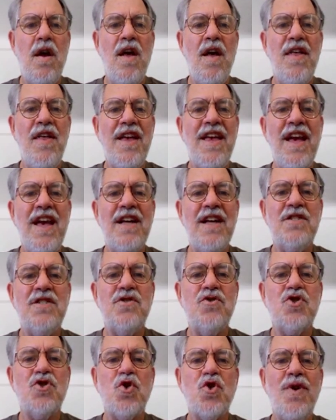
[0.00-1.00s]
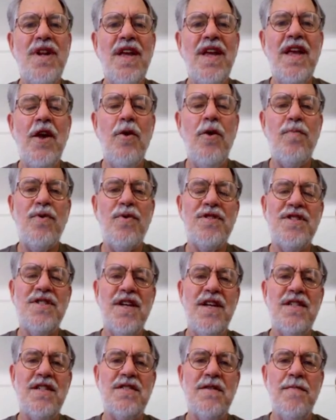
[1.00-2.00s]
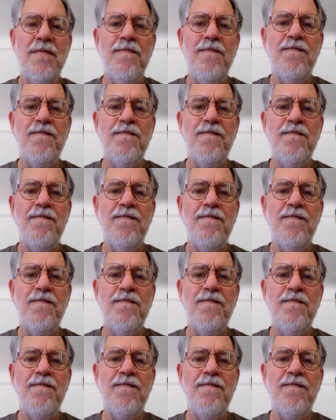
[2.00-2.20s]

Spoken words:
The cancer screening helper says,